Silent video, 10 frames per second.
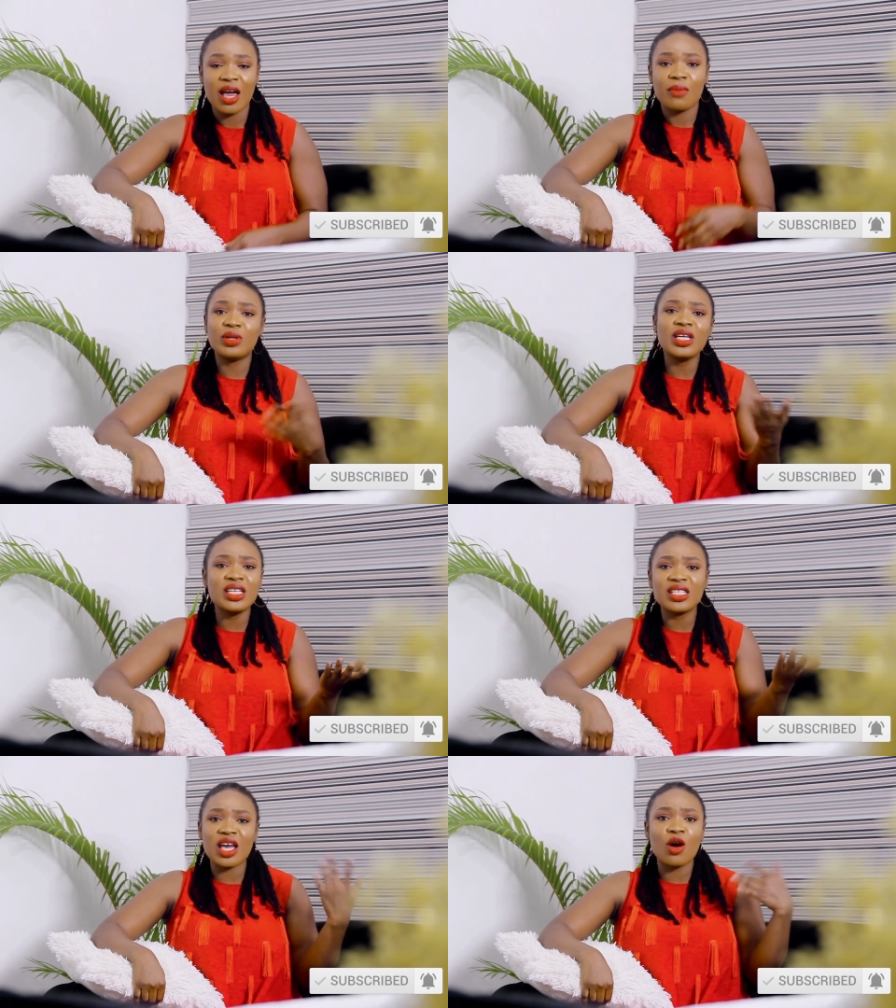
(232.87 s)

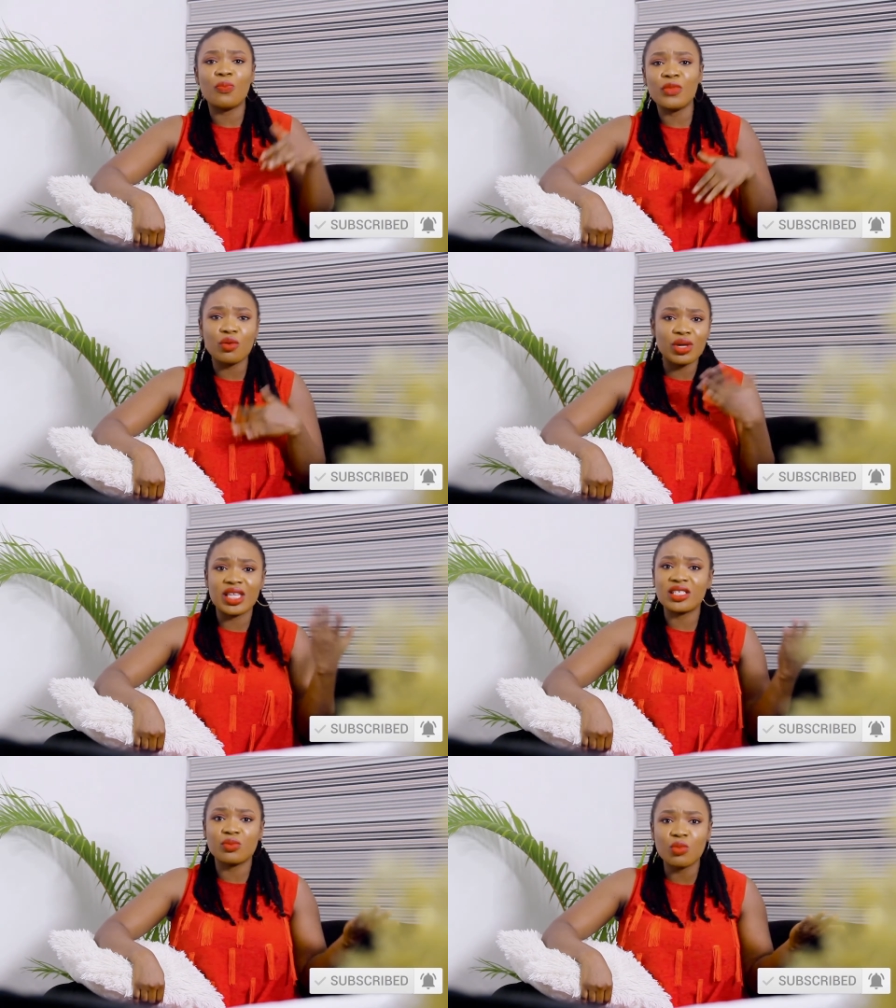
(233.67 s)
Please help me with
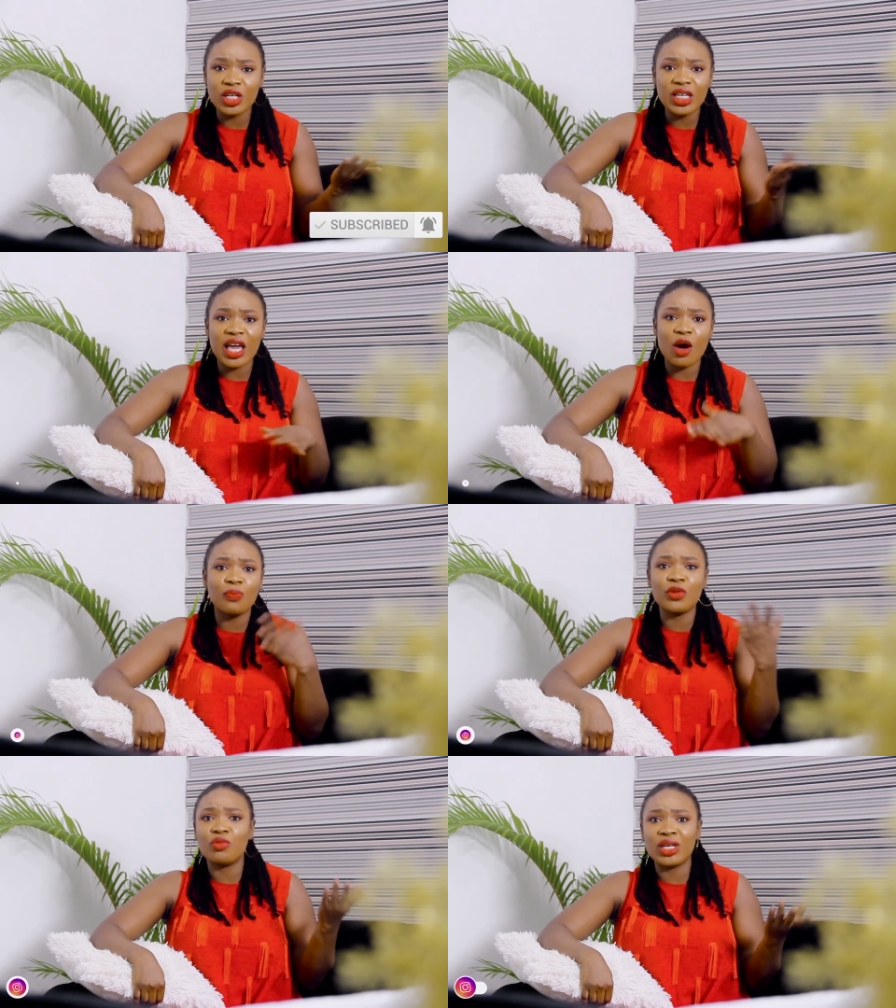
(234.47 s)
this money, help
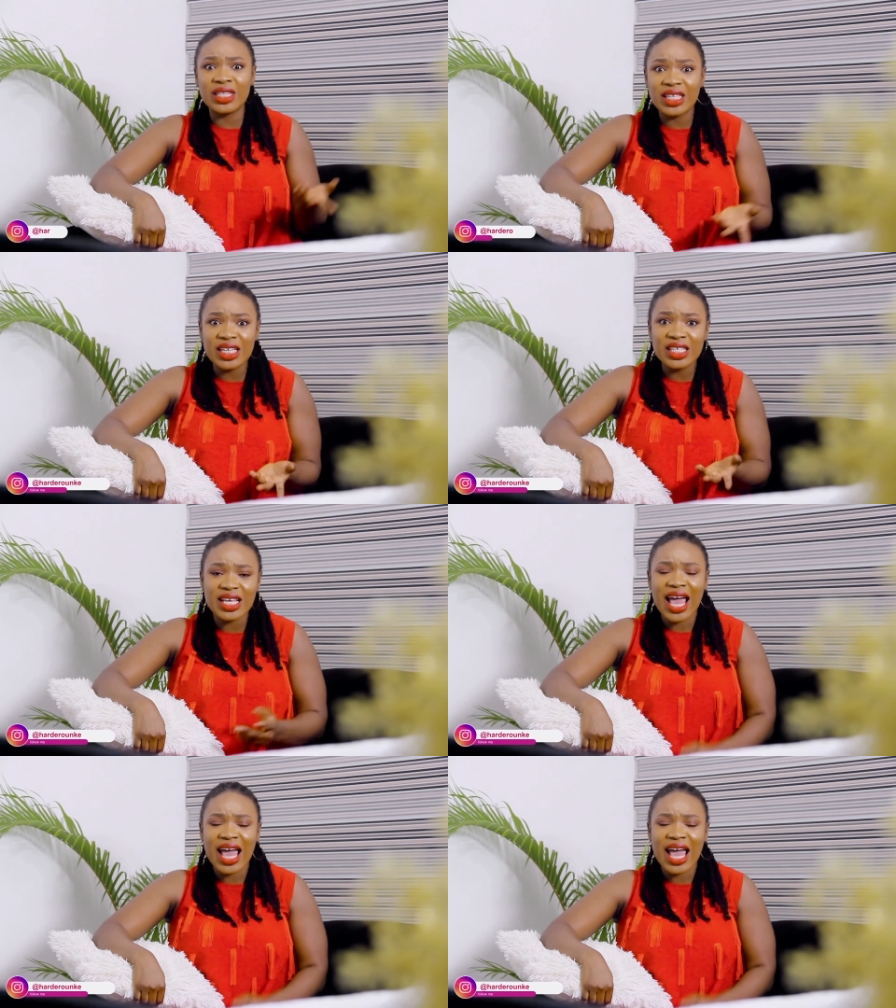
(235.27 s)
me with this.